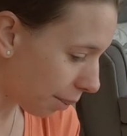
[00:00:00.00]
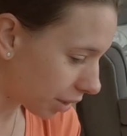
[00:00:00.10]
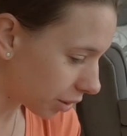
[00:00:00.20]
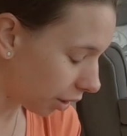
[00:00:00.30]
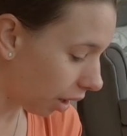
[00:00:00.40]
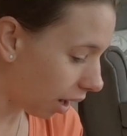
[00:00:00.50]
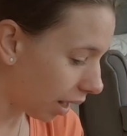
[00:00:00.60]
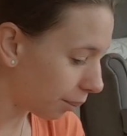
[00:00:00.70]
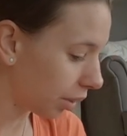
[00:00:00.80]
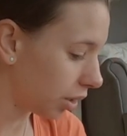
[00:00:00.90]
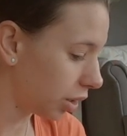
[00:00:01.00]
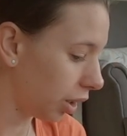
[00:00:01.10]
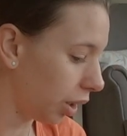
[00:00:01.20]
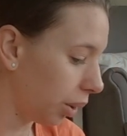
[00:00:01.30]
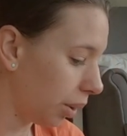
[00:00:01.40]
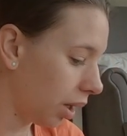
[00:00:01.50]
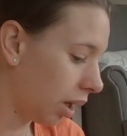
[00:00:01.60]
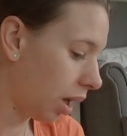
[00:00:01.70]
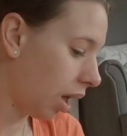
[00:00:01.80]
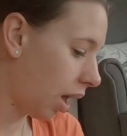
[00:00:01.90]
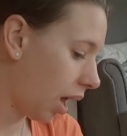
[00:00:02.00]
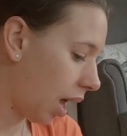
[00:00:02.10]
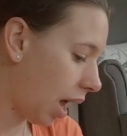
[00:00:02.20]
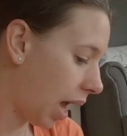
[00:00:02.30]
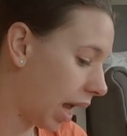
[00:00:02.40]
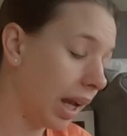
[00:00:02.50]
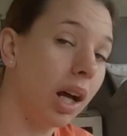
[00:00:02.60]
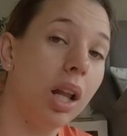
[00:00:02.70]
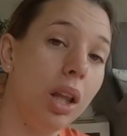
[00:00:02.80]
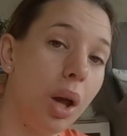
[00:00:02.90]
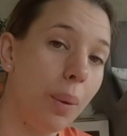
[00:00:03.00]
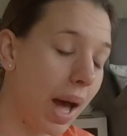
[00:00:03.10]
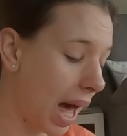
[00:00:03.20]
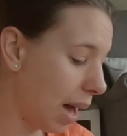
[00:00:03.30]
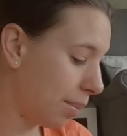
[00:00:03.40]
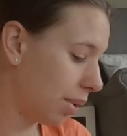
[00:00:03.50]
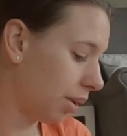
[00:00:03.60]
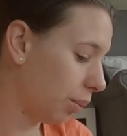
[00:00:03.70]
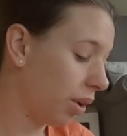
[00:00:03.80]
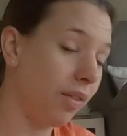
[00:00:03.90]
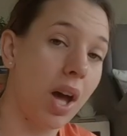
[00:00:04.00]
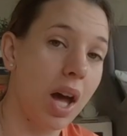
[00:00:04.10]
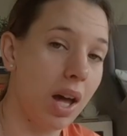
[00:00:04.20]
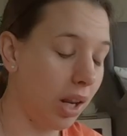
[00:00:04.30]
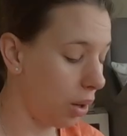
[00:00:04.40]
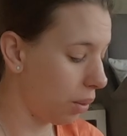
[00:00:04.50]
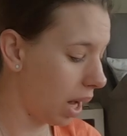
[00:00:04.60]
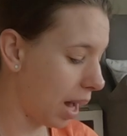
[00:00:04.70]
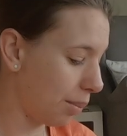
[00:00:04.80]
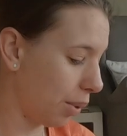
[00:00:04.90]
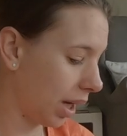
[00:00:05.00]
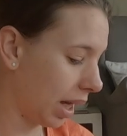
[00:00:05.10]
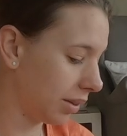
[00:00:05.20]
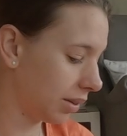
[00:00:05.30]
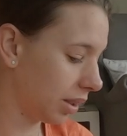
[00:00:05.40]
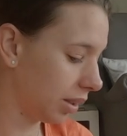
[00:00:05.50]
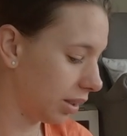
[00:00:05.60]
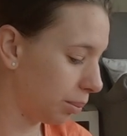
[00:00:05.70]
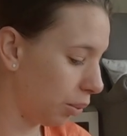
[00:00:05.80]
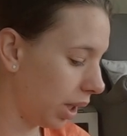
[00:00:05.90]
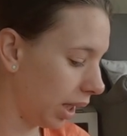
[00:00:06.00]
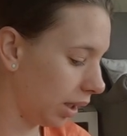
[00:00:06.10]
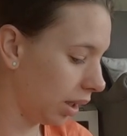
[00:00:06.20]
so I'm going to do a lower ab, one of her lower ab workouts this morning.